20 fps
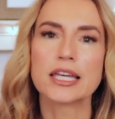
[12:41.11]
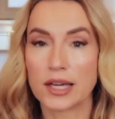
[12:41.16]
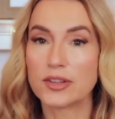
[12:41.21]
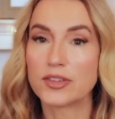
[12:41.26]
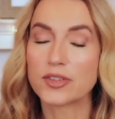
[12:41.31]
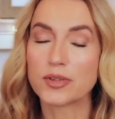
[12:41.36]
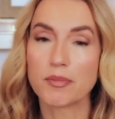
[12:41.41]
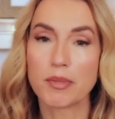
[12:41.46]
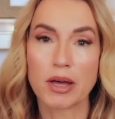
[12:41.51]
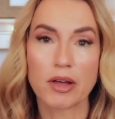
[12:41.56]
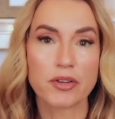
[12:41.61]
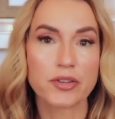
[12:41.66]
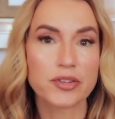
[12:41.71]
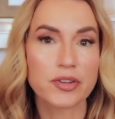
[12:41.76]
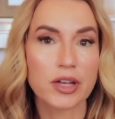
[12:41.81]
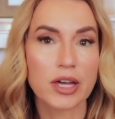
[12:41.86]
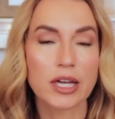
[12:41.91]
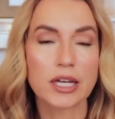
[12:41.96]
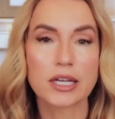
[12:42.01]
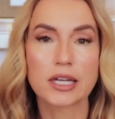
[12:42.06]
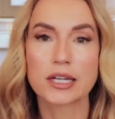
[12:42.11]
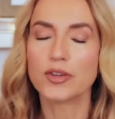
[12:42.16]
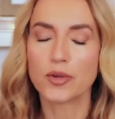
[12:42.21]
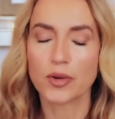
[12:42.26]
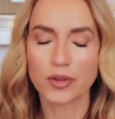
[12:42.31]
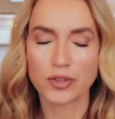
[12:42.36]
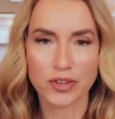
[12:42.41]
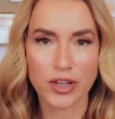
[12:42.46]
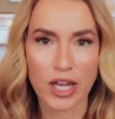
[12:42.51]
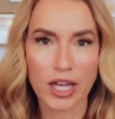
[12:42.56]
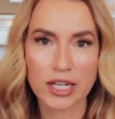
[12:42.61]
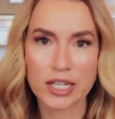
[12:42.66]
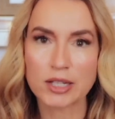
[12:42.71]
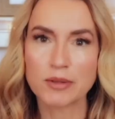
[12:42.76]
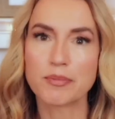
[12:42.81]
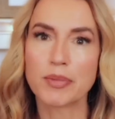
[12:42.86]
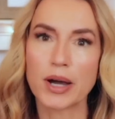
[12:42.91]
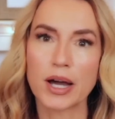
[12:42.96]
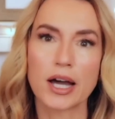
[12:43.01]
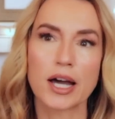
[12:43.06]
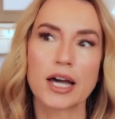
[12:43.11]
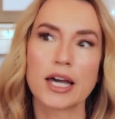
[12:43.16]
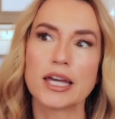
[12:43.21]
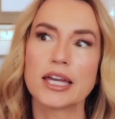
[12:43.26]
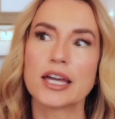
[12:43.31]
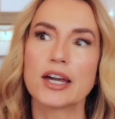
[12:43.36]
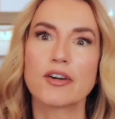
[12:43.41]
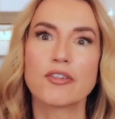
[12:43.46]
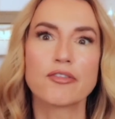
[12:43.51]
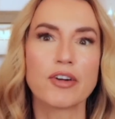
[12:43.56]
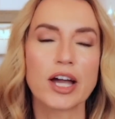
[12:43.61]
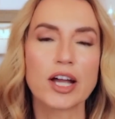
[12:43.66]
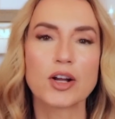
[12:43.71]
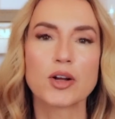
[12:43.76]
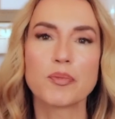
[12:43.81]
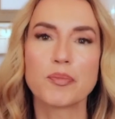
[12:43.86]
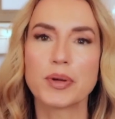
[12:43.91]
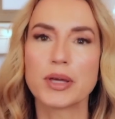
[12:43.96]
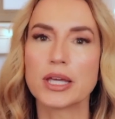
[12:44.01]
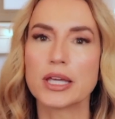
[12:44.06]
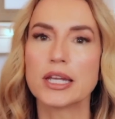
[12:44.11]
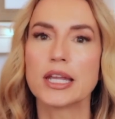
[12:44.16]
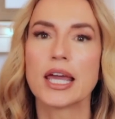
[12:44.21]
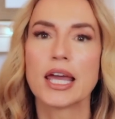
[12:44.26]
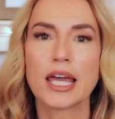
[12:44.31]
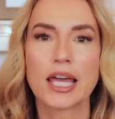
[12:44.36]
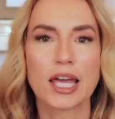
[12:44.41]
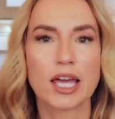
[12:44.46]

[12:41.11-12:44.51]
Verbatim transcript: It smells like you were standing by a fire pit